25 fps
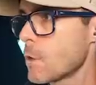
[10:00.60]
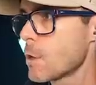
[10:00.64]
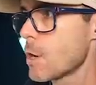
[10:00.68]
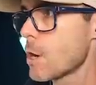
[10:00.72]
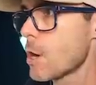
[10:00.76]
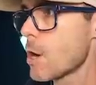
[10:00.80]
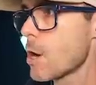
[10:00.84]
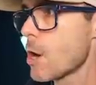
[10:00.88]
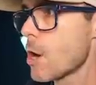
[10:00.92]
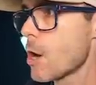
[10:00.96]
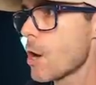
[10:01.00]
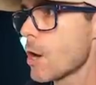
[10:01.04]

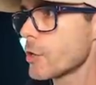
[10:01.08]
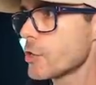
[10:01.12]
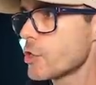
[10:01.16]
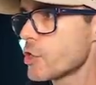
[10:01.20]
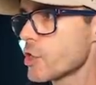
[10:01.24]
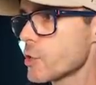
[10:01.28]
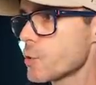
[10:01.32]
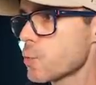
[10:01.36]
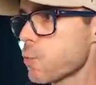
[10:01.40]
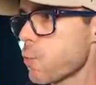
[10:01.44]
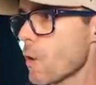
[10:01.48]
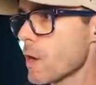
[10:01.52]
Oh, I
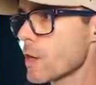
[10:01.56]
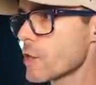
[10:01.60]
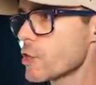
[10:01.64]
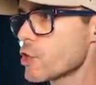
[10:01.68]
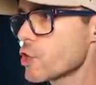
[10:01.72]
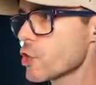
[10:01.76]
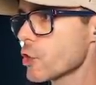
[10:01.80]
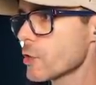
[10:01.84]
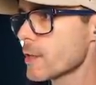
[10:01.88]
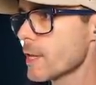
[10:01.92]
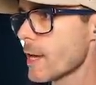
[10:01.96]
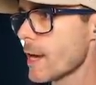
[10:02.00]
just
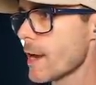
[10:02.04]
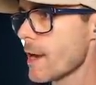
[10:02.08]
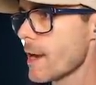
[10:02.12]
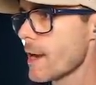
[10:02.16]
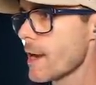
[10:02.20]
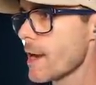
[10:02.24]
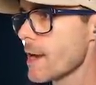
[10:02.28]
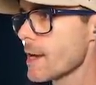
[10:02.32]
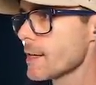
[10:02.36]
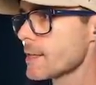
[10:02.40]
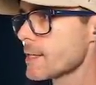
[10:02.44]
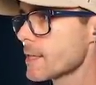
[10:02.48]
one-shot the
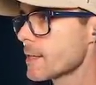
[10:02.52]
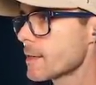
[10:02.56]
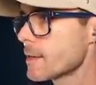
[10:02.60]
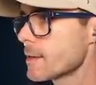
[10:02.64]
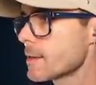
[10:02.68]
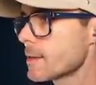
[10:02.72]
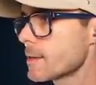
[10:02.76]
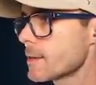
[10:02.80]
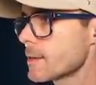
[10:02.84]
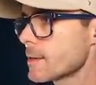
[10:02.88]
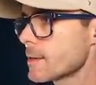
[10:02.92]
ant!